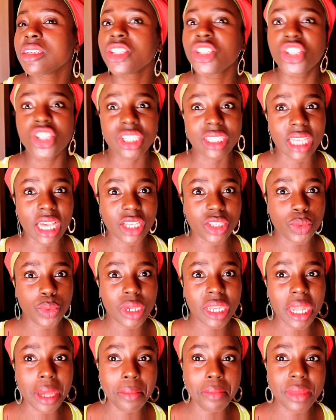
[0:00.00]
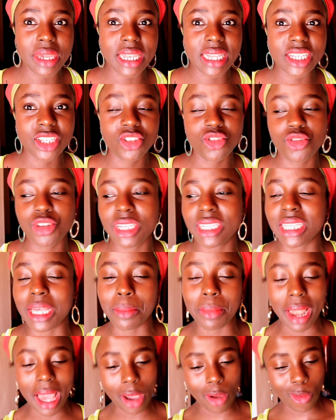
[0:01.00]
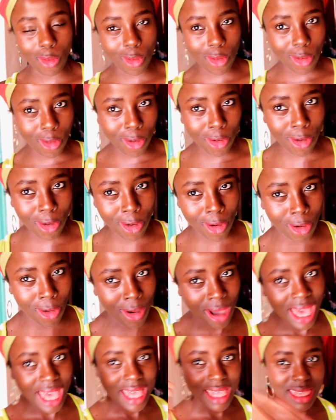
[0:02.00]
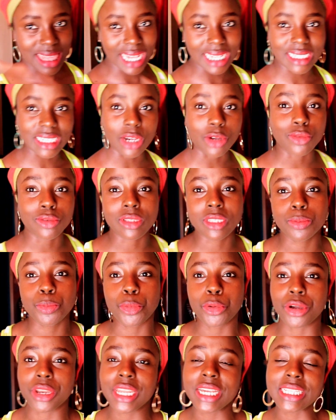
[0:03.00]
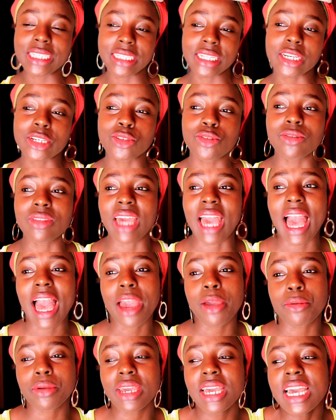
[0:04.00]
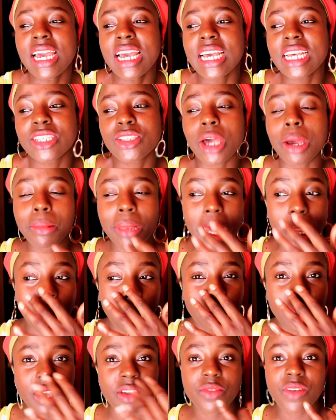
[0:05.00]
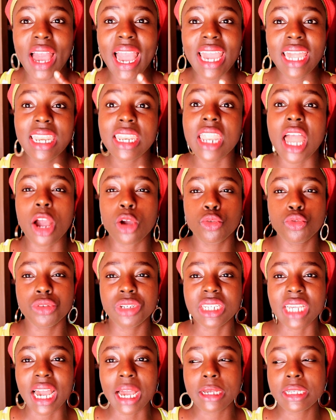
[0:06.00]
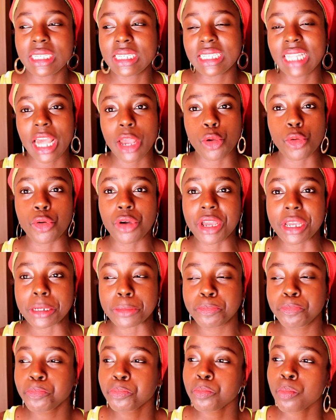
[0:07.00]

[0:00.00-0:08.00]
Jesus Winner Ministries. I'm like, oh, that's a good spot. It's next to the highway. So I'm like, okay, fine. Nakuja. She's like, okay.